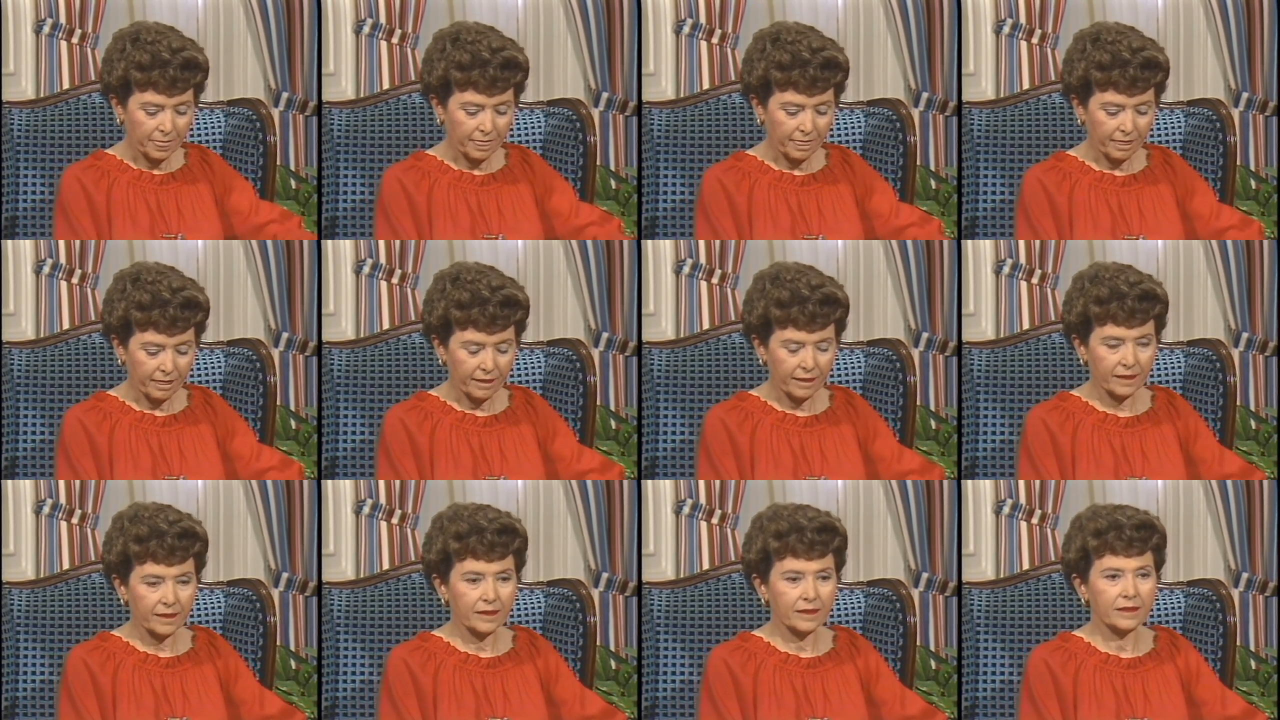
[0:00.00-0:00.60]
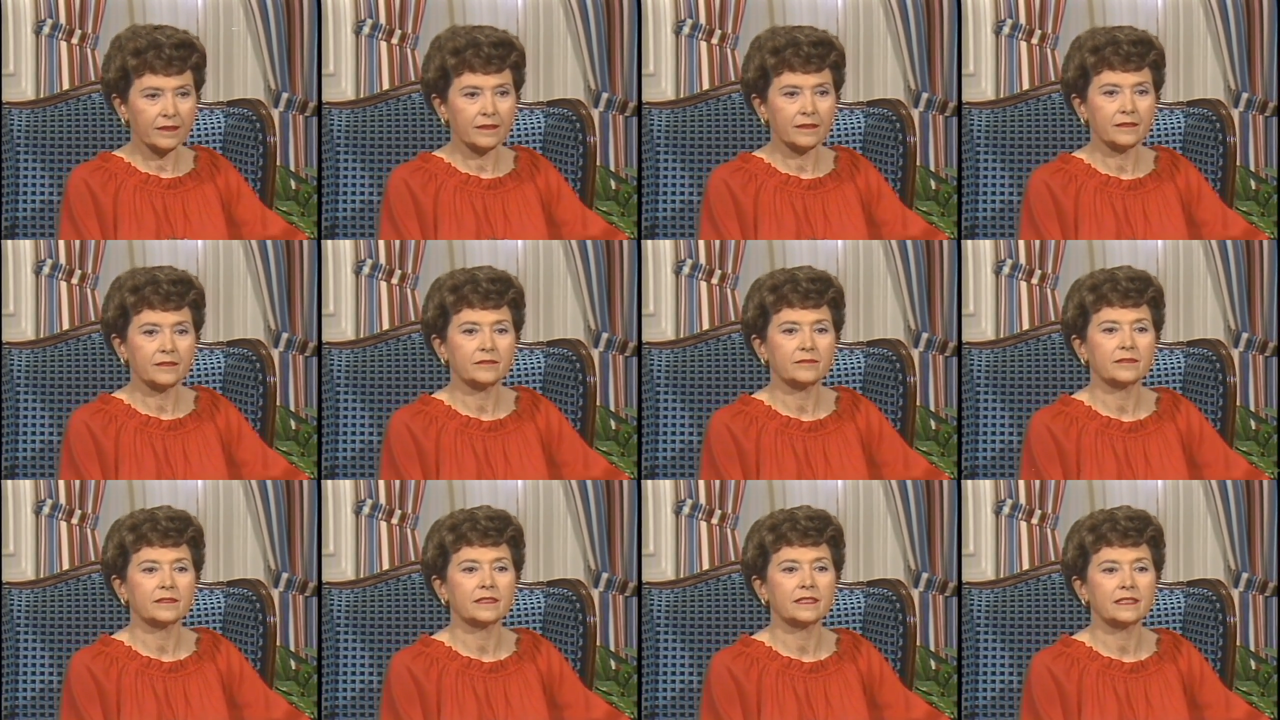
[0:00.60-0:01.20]

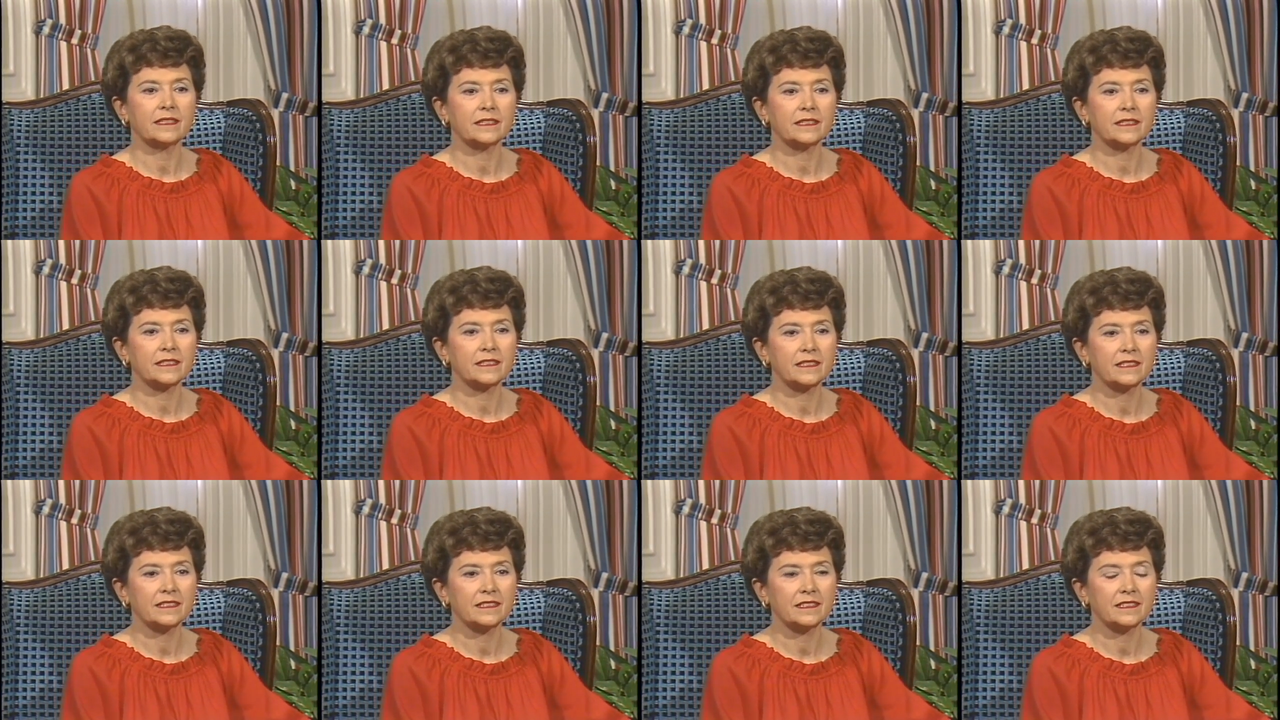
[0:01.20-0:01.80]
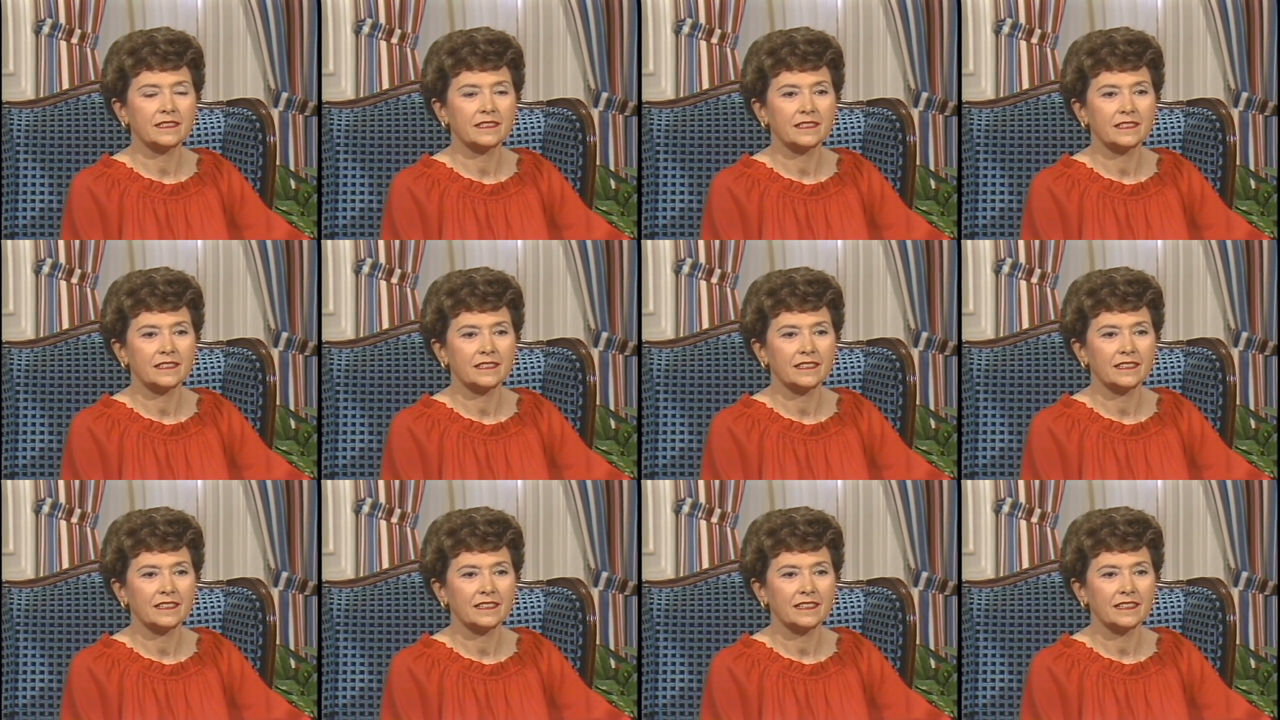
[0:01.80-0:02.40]

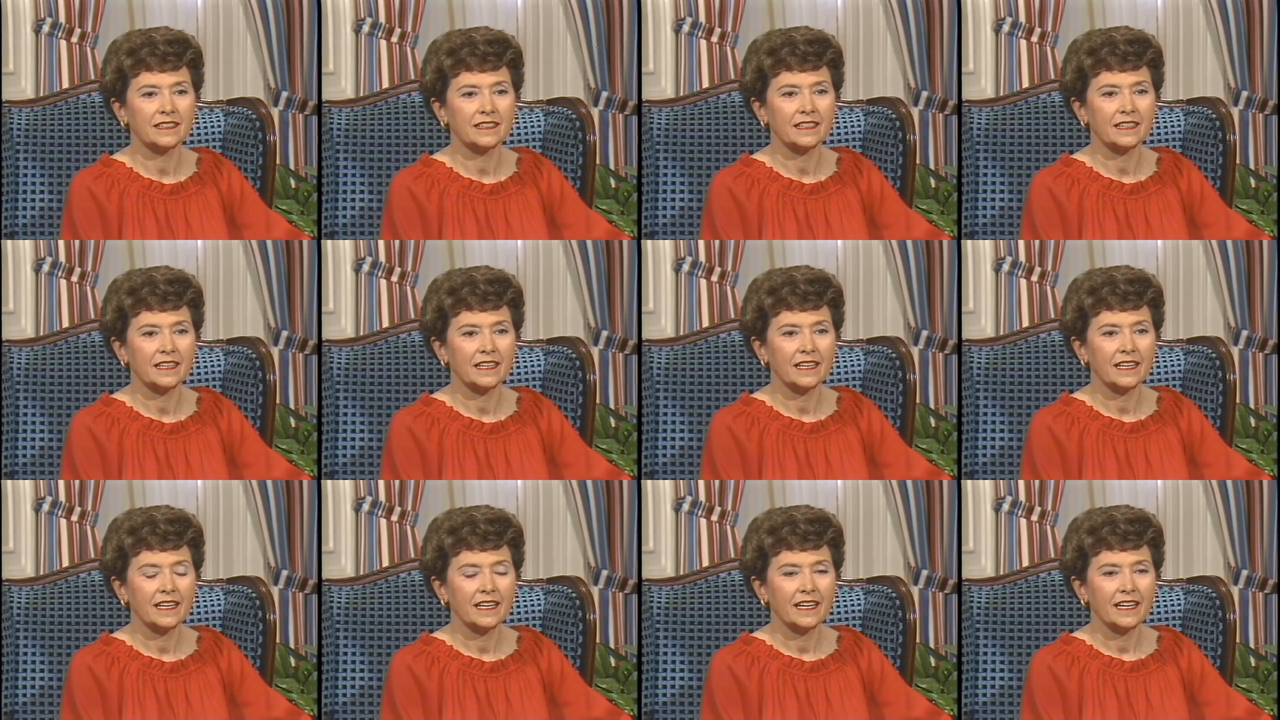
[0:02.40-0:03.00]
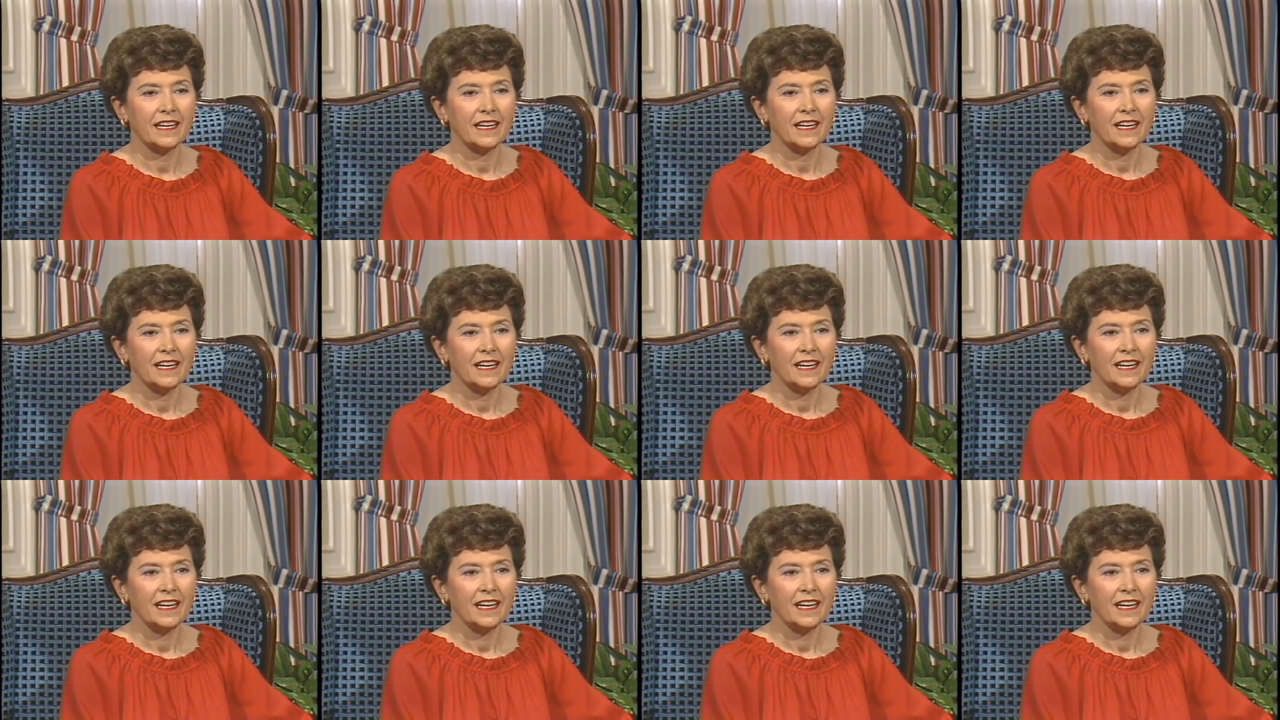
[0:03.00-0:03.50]
Nothing is said.